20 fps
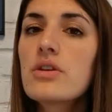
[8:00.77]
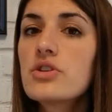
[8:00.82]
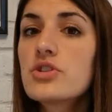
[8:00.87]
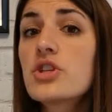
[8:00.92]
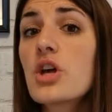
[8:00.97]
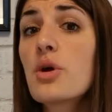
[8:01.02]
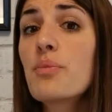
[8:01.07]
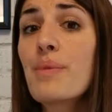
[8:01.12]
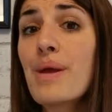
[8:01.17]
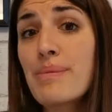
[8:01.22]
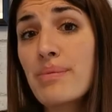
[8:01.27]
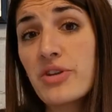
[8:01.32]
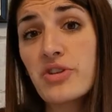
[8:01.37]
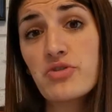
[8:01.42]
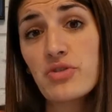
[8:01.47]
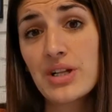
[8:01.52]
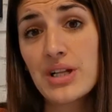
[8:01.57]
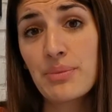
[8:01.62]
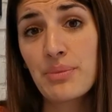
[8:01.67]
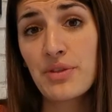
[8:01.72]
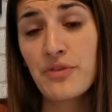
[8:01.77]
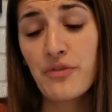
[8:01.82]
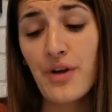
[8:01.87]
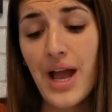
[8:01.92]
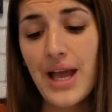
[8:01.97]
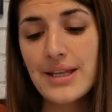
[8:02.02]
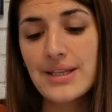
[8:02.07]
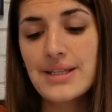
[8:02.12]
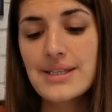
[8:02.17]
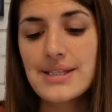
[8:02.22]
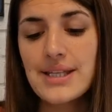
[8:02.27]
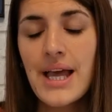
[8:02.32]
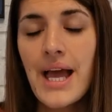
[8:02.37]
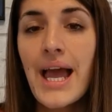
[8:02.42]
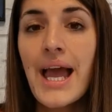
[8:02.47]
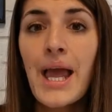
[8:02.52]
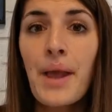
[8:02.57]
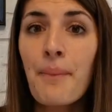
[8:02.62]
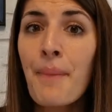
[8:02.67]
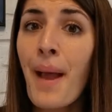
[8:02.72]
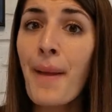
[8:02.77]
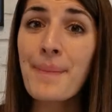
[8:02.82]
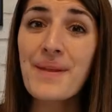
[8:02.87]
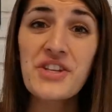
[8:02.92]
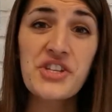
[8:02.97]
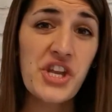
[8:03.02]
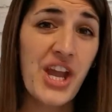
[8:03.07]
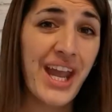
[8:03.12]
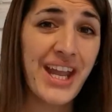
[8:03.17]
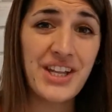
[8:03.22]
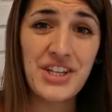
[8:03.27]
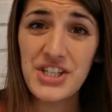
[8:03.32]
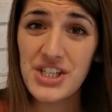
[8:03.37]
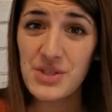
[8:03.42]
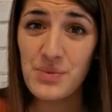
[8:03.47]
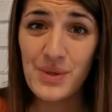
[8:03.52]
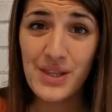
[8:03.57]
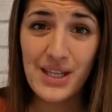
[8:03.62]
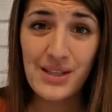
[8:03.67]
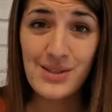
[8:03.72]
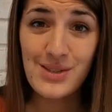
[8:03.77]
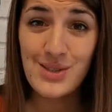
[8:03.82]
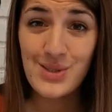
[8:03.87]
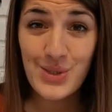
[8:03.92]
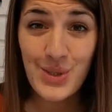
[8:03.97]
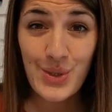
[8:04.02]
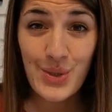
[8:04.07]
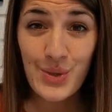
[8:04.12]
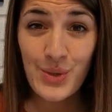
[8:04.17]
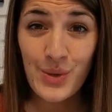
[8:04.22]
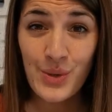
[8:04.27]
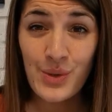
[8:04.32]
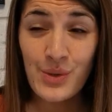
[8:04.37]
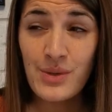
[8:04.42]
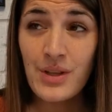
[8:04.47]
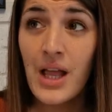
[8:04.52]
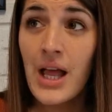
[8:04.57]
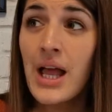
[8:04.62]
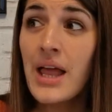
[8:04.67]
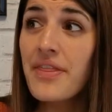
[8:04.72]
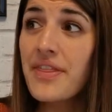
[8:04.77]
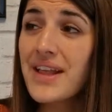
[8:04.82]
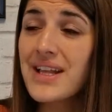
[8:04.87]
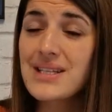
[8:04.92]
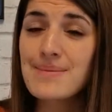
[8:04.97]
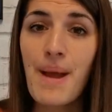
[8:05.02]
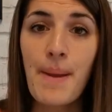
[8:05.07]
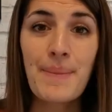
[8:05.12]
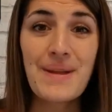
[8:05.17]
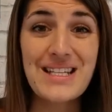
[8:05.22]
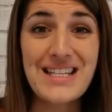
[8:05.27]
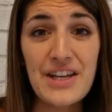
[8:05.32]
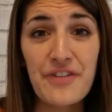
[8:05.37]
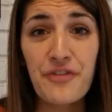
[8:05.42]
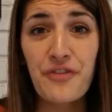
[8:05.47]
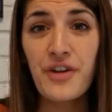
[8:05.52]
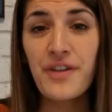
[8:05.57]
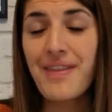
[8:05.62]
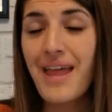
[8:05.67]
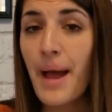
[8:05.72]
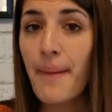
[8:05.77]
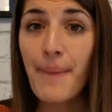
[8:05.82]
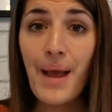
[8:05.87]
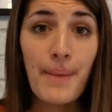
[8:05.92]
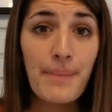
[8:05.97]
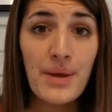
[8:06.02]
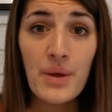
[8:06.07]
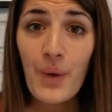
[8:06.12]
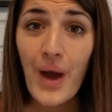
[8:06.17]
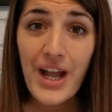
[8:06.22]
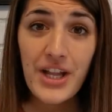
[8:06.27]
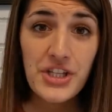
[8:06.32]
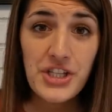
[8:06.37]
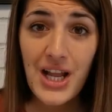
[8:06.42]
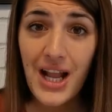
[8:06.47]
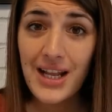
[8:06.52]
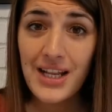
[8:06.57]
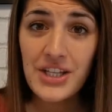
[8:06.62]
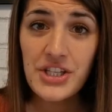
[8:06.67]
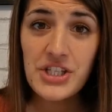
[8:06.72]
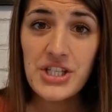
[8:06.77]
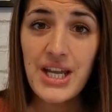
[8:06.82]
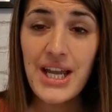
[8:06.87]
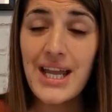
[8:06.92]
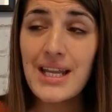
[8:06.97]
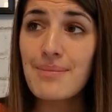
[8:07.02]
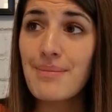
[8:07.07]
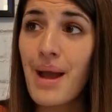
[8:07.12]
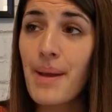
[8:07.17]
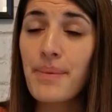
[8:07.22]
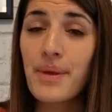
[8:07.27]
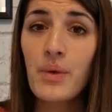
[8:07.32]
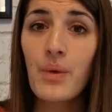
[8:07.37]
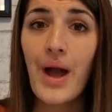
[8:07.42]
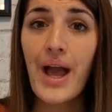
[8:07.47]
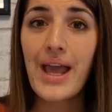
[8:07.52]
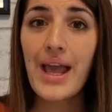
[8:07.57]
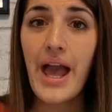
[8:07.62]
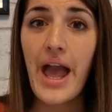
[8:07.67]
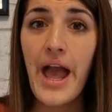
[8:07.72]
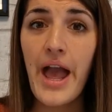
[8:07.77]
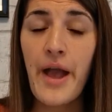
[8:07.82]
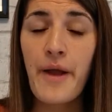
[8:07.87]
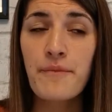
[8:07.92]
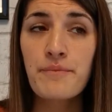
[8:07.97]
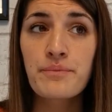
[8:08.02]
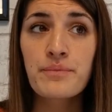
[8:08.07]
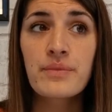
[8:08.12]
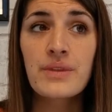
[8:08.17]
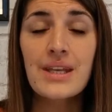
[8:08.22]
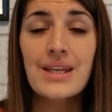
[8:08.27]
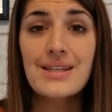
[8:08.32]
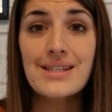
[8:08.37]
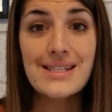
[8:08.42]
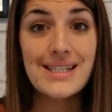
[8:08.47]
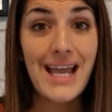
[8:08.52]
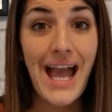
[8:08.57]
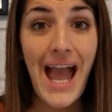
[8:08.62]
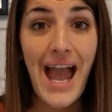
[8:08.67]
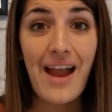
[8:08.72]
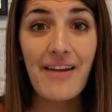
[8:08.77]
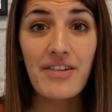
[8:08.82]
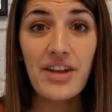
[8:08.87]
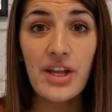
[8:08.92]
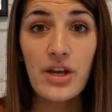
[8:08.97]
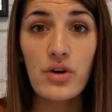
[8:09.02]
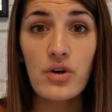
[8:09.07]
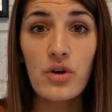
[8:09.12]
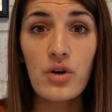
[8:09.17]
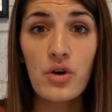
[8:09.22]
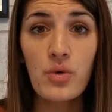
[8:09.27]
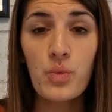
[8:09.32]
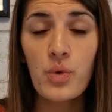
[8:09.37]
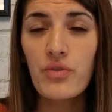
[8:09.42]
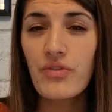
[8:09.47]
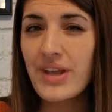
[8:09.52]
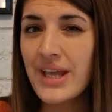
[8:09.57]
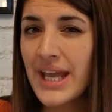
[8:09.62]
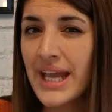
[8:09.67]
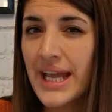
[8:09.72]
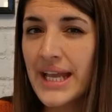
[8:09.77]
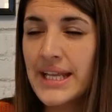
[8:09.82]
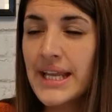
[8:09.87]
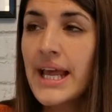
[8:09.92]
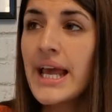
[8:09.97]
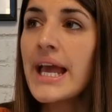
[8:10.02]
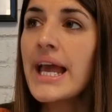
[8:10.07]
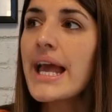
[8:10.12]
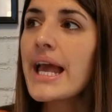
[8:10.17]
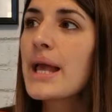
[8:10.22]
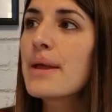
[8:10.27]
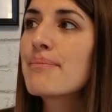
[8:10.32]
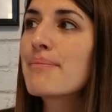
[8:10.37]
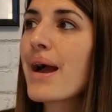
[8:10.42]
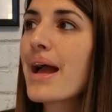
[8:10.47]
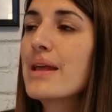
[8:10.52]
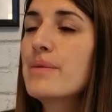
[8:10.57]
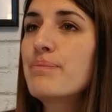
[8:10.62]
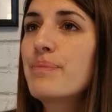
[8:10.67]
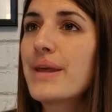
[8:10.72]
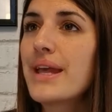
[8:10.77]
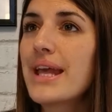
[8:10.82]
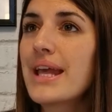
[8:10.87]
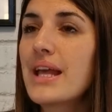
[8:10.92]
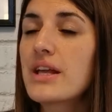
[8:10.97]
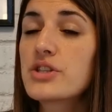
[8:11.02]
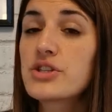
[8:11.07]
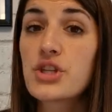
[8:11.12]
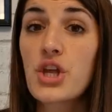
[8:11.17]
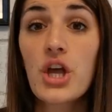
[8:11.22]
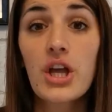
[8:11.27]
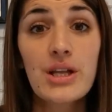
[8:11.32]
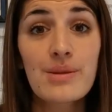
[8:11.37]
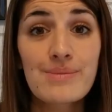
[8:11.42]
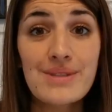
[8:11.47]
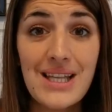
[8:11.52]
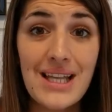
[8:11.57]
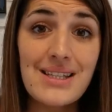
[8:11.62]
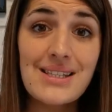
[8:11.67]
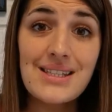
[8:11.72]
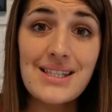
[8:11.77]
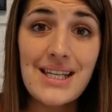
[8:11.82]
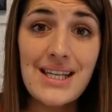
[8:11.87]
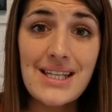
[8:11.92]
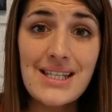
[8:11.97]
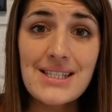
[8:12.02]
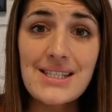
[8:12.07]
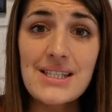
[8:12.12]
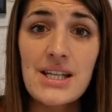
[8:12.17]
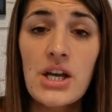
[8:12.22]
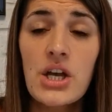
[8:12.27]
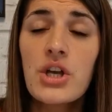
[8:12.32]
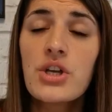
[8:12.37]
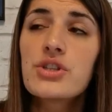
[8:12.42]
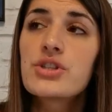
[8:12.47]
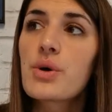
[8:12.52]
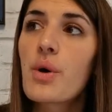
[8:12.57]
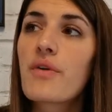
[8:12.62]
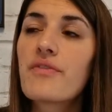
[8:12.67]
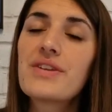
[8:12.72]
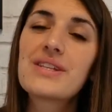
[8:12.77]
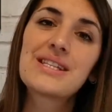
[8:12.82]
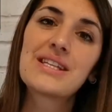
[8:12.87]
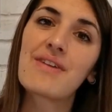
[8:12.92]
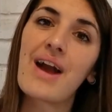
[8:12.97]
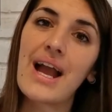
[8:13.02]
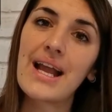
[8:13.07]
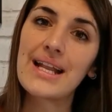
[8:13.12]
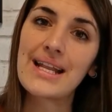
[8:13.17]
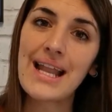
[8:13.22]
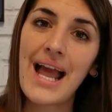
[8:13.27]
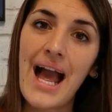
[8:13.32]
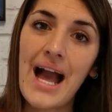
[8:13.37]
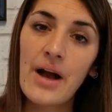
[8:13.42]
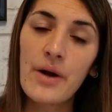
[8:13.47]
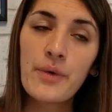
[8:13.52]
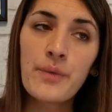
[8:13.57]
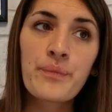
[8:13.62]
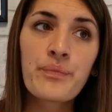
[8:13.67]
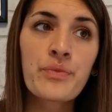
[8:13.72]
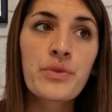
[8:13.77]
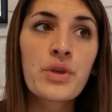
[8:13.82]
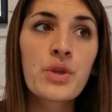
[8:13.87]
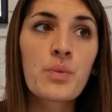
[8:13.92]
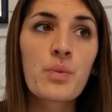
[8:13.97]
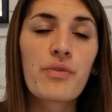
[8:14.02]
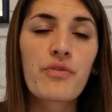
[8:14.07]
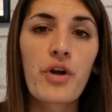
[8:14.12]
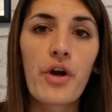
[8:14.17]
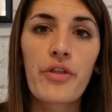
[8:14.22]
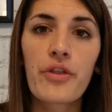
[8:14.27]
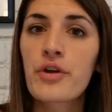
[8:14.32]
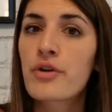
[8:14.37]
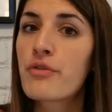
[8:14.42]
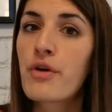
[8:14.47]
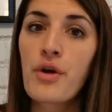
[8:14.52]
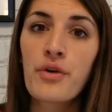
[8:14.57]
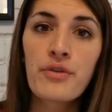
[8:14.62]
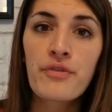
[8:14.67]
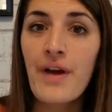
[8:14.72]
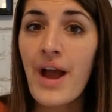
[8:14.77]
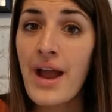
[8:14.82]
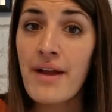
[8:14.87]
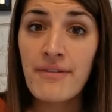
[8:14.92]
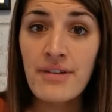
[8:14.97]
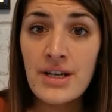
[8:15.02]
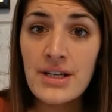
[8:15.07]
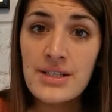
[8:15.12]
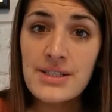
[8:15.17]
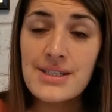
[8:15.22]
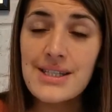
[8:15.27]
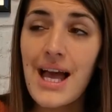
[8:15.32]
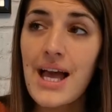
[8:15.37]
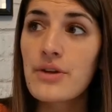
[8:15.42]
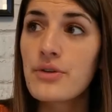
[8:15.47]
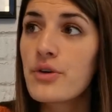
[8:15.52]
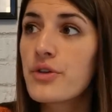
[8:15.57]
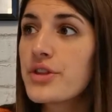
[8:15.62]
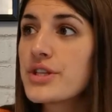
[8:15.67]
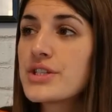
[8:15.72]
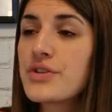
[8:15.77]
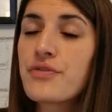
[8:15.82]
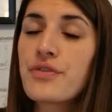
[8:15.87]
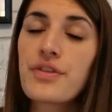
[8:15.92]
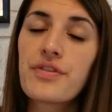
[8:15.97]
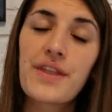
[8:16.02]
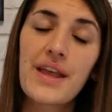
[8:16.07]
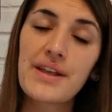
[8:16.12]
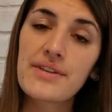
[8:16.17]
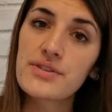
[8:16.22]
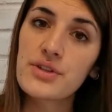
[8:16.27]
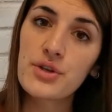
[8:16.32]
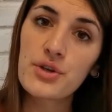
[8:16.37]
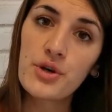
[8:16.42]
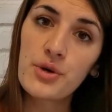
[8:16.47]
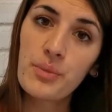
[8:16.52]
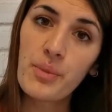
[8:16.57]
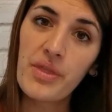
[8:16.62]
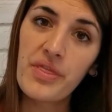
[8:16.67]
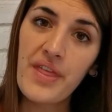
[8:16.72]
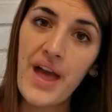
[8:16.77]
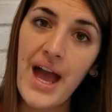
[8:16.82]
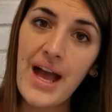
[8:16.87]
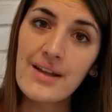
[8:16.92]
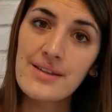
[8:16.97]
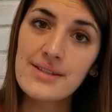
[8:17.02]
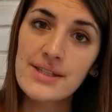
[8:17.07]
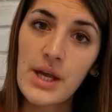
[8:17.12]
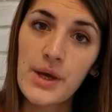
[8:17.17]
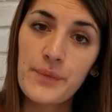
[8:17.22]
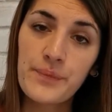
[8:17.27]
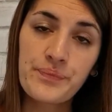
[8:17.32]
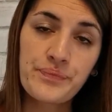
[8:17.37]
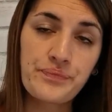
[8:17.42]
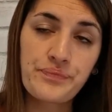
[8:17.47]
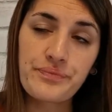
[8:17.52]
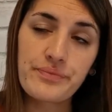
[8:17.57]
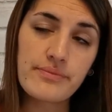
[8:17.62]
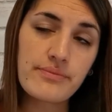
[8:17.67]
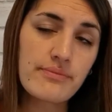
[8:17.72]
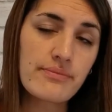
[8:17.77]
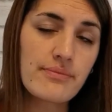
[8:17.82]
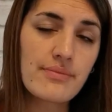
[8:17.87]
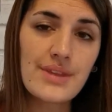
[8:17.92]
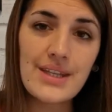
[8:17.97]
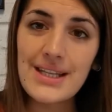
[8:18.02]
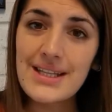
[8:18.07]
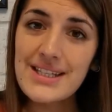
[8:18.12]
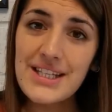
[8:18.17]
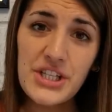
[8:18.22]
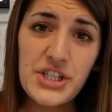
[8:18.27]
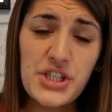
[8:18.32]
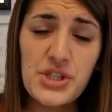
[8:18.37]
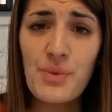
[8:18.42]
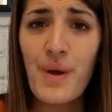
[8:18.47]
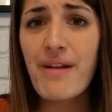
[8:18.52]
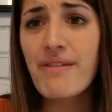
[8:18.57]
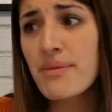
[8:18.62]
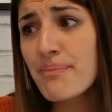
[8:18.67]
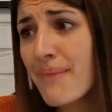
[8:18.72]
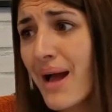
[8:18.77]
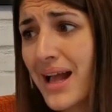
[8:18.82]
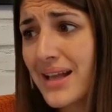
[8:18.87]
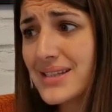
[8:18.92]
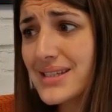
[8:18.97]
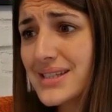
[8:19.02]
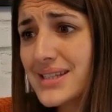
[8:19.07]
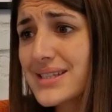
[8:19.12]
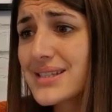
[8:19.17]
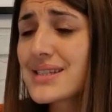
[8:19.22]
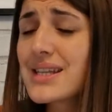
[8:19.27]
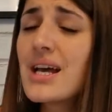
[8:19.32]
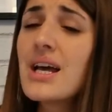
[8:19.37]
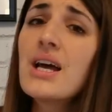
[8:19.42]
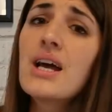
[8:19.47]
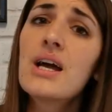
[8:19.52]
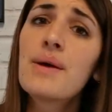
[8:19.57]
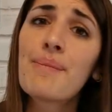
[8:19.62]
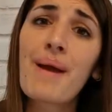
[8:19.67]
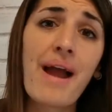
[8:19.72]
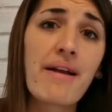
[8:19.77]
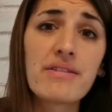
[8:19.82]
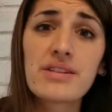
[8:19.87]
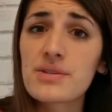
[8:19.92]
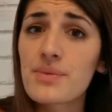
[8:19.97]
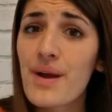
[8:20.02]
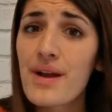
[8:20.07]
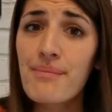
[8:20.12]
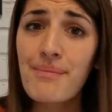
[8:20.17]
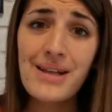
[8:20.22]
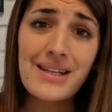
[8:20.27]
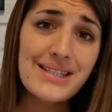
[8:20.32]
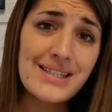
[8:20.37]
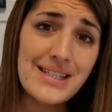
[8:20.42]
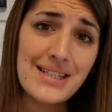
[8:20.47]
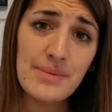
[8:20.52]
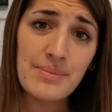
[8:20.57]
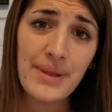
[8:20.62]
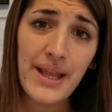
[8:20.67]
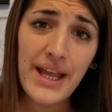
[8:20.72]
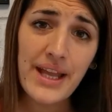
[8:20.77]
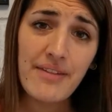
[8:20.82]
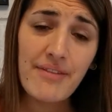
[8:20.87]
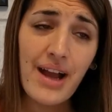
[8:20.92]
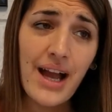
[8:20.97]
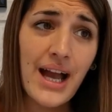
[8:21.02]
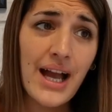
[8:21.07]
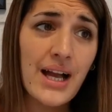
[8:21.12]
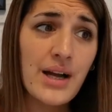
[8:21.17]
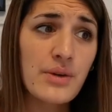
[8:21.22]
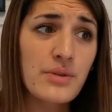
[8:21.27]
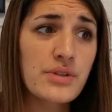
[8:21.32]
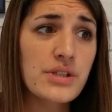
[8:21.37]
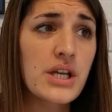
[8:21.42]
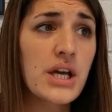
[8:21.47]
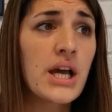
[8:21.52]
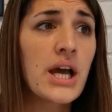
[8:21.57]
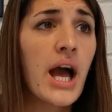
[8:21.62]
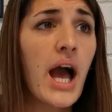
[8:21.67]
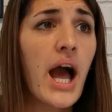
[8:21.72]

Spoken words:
So maybe struggling with friends. It might be changes within school. Things might be different. That might be quite challenging. It might be quite scary or worrying. It might be circumstances. So obviously right now we've got the coronavirus and all the different things that come with that. So teachers are wearing masks, parents are wearing masks in the playground.